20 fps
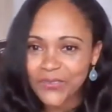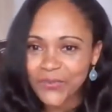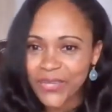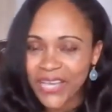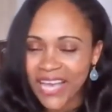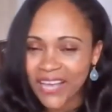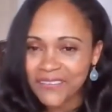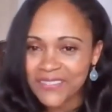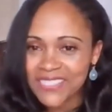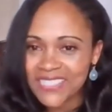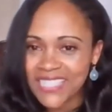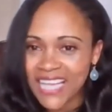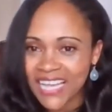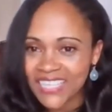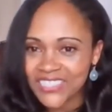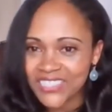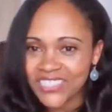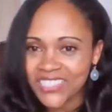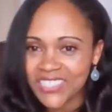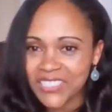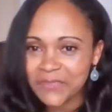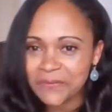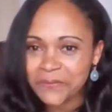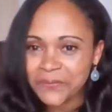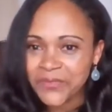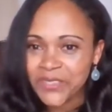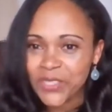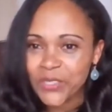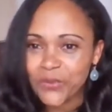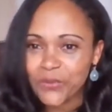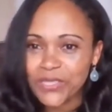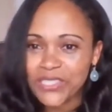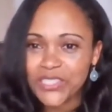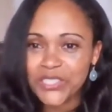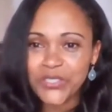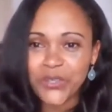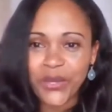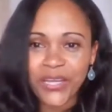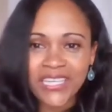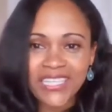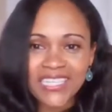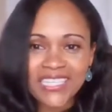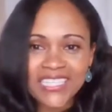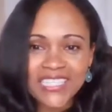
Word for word: We have Sasha. Mm-hmm who was joining